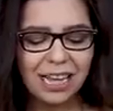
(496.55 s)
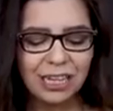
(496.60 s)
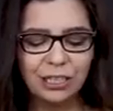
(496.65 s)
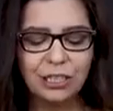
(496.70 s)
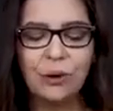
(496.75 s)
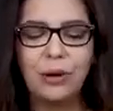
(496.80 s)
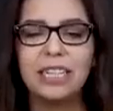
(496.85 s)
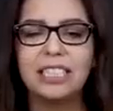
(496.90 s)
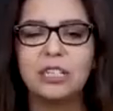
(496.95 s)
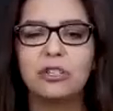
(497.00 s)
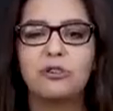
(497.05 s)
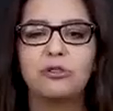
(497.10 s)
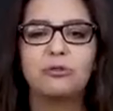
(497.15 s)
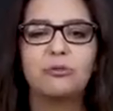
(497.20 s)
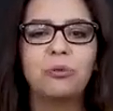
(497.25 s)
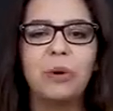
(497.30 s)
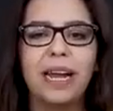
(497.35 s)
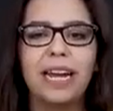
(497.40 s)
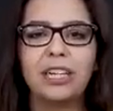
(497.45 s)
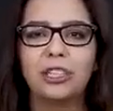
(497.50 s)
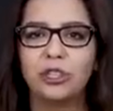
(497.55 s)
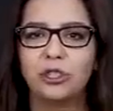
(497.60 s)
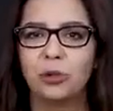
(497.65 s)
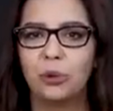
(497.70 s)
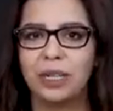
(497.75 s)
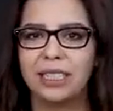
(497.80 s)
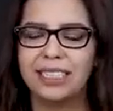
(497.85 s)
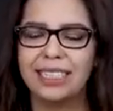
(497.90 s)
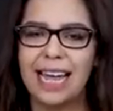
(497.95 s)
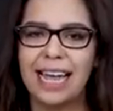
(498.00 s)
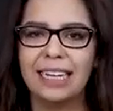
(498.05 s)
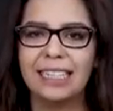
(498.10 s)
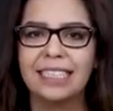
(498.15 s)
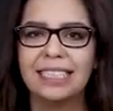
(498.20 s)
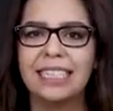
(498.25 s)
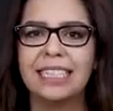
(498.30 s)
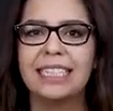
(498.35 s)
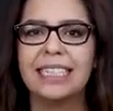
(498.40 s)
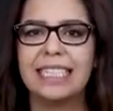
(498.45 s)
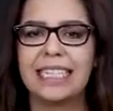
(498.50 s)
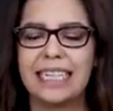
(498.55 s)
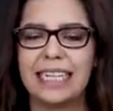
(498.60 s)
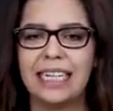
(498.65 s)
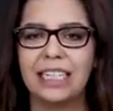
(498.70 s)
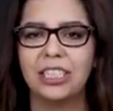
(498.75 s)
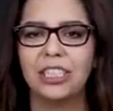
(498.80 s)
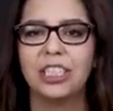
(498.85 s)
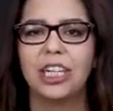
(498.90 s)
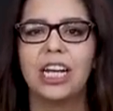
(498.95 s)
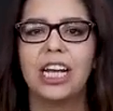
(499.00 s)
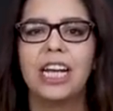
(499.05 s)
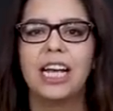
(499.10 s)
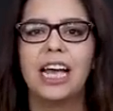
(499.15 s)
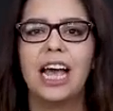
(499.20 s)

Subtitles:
So it's a great short text to teach